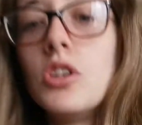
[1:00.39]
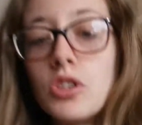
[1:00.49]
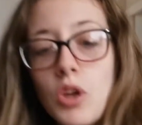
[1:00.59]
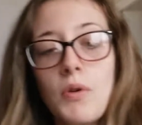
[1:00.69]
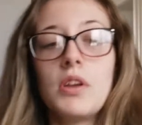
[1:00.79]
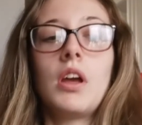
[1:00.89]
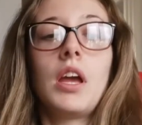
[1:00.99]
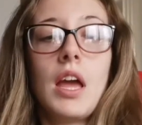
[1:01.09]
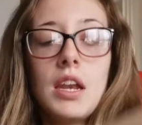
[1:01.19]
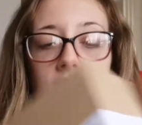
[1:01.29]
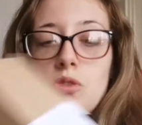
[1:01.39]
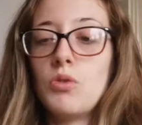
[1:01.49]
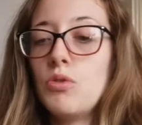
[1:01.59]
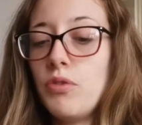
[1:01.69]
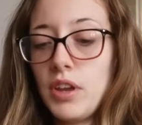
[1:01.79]
So it again is
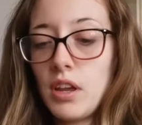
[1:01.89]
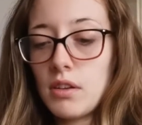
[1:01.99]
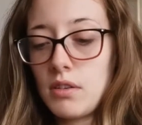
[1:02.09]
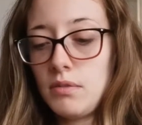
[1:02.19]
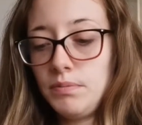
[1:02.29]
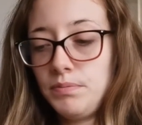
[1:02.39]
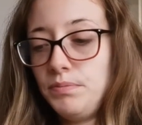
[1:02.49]
all vegan,